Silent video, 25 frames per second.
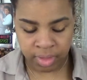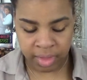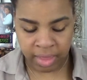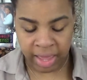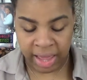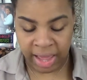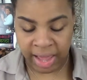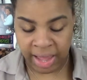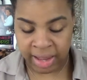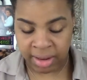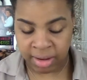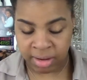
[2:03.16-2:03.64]

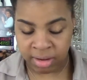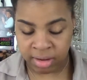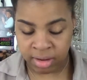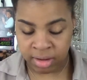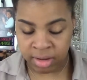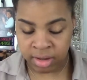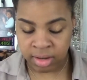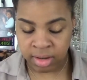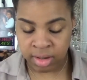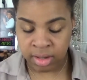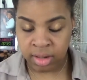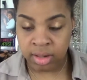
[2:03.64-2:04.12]
I
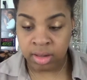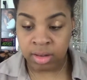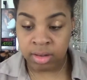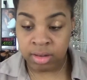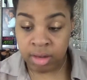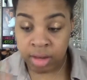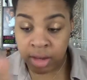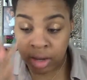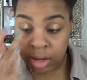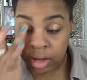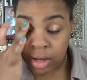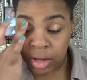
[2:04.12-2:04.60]

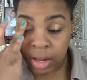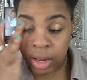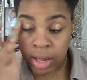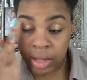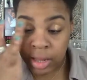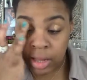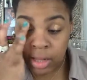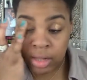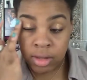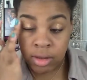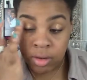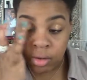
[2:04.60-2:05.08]

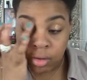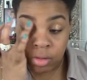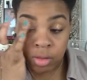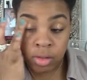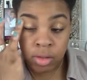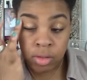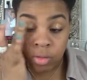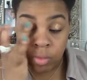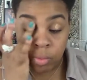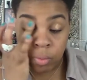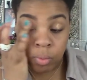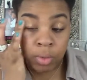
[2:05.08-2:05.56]
like to do
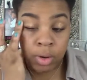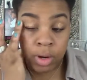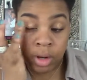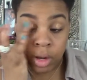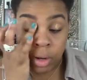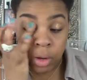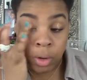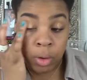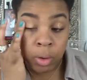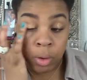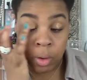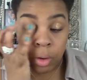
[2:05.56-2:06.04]
this when
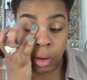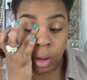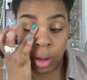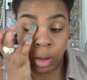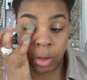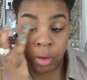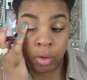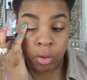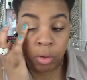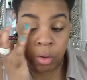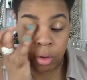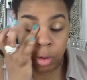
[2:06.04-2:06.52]

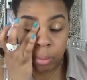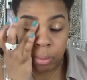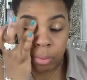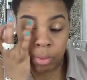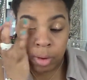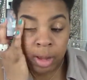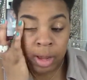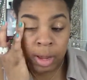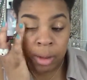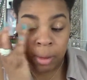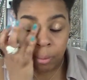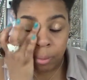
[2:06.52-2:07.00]
I'm
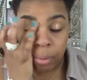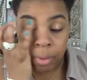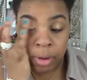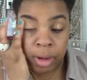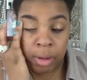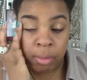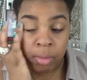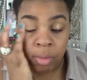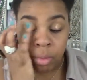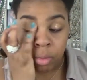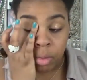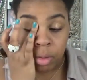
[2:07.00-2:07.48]
not
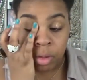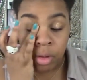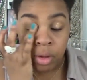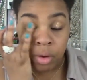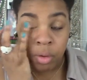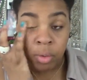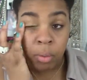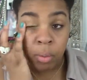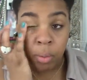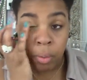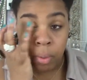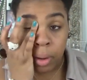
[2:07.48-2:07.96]
probably
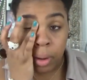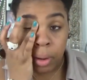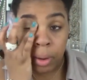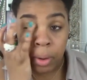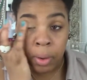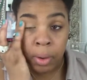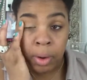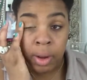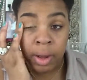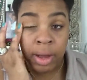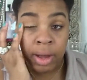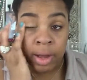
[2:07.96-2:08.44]
gonna
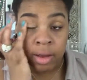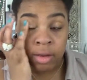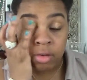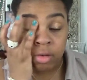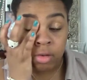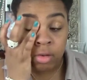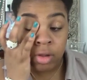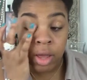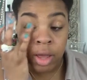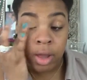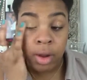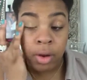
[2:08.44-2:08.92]
wear
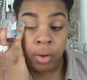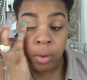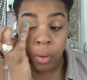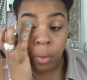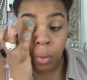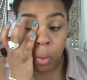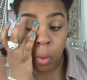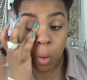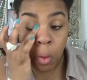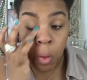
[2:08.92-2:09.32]
eyeshadow,